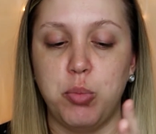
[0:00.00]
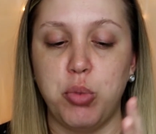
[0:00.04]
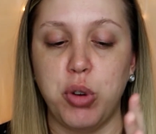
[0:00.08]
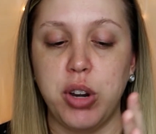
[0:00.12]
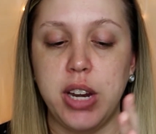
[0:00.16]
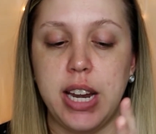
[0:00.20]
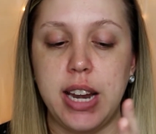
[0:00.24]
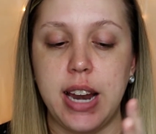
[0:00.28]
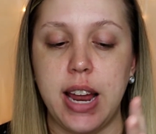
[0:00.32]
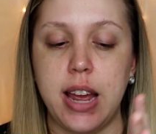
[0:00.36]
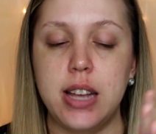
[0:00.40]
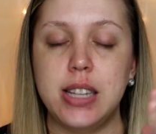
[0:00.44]

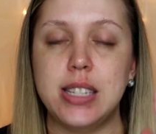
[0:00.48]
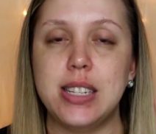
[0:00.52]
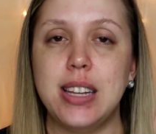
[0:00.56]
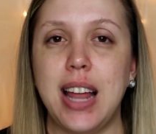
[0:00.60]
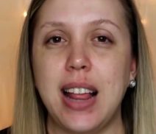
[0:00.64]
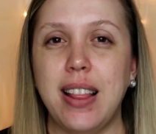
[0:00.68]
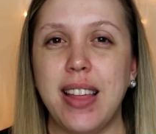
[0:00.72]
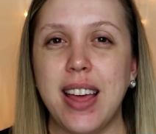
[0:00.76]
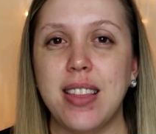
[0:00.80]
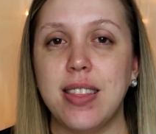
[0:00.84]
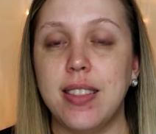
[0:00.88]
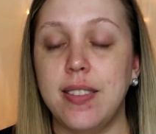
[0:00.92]
pretty nice
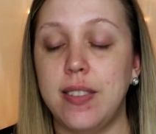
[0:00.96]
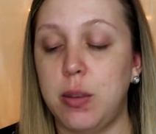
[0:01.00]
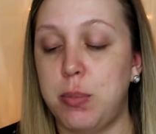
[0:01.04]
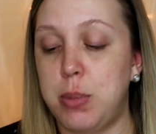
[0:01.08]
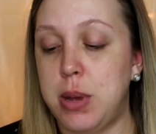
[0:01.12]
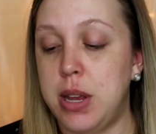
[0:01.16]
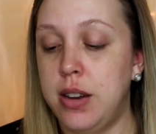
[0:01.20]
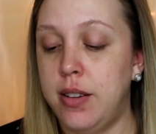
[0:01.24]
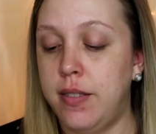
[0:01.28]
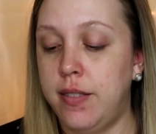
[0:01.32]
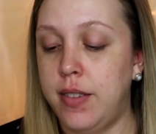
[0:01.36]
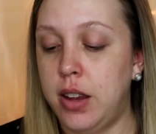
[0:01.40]
and I like the
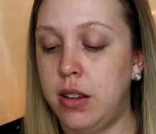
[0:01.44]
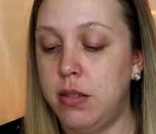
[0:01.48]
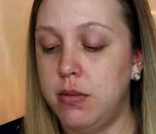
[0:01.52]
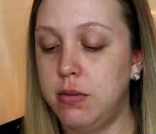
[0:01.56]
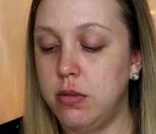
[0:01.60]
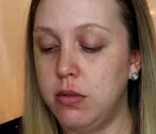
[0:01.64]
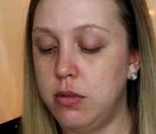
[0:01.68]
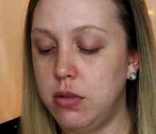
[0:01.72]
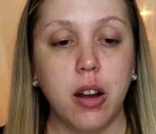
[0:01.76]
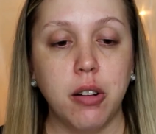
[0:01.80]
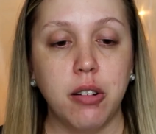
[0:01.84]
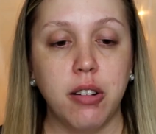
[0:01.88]
speed of it.
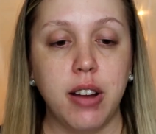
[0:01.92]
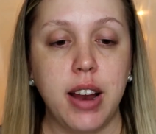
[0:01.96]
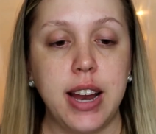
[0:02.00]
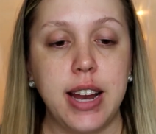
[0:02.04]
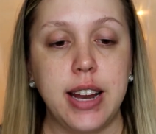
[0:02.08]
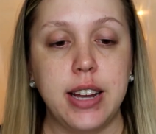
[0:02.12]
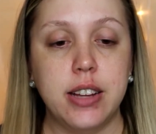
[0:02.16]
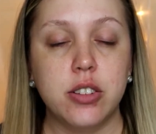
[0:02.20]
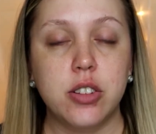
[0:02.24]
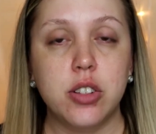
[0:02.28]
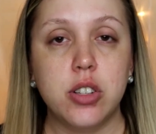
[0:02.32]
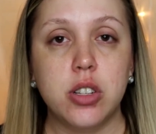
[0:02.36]

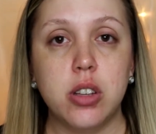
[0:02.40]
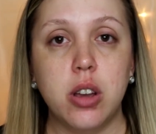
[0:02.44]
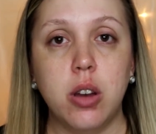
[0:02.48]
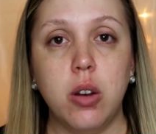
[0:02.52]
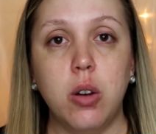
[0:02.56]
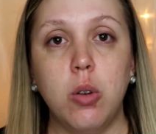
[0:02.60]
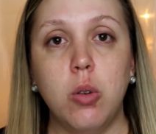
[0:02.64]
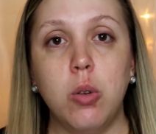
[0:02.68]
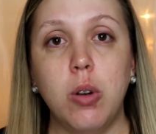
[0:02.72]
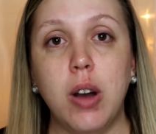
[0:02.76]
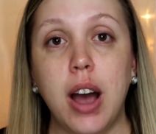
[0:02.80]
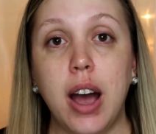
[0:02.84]
Alright,
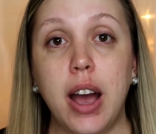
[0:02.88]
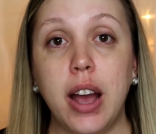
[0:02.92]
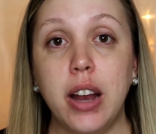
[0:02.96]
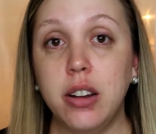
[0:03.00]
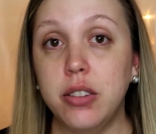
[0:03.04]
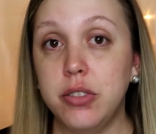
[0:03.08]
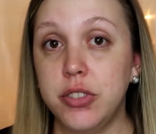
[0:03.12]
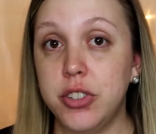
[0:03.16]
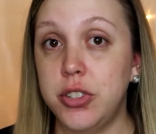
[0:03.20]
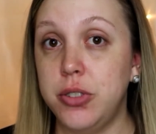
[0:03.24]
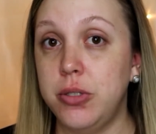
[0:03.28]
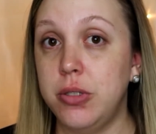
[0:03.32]
so
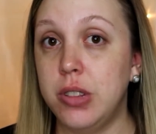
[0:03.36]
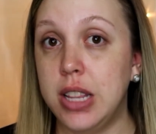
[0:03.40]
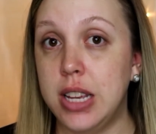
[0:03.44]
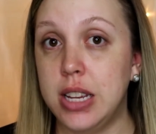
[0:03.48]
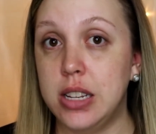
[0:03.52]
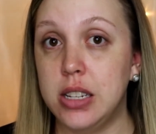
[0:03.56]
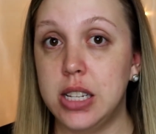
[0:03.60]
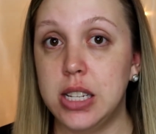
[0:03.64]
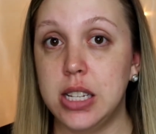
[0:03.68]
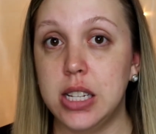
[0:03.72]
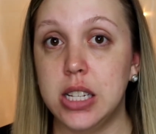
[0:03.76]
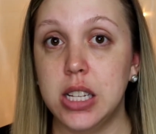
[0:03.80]
I don't do
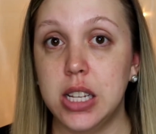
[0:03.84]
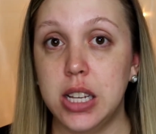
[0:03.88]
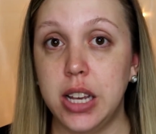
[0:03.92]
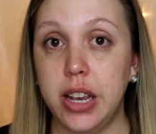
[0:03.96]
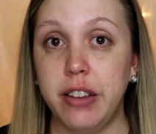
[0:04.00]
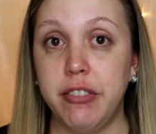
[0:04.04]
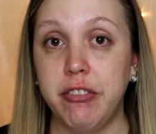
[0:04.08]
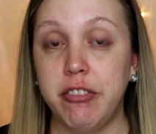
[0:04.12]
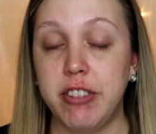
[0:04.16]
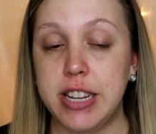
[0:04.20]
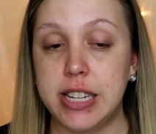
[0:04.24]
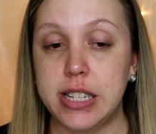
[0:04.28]
this
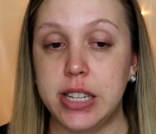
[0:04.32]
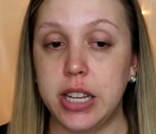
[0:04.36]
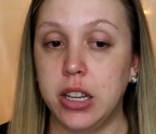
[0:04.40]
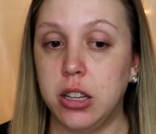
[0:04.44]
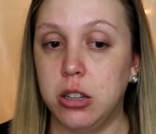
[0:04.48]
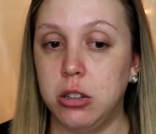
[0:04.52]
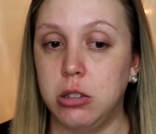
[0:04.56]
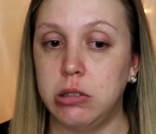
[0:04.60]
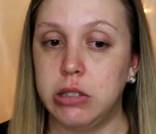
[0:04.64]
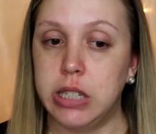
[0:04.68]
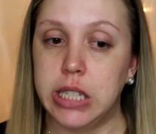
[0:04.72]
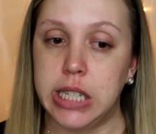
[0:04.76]
every
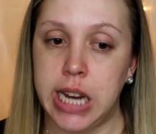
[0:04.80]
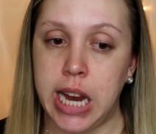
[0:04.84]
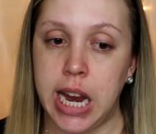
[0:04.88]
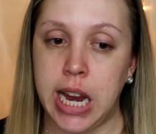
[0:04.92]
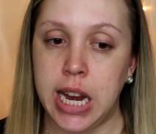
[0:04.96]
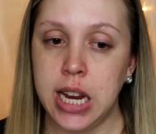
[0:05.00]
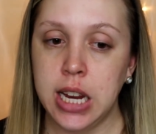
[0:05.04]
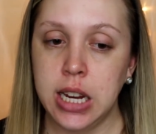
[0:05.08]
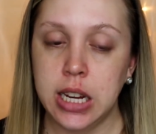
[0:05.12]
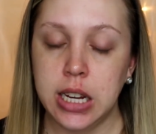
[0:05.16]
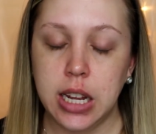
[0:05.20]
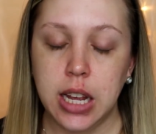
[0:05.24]
single
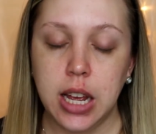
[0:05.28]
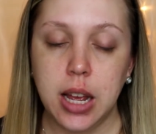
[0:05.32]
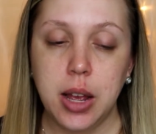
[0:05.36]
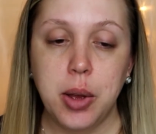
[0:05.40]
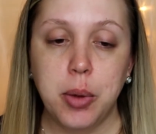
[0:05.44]
day,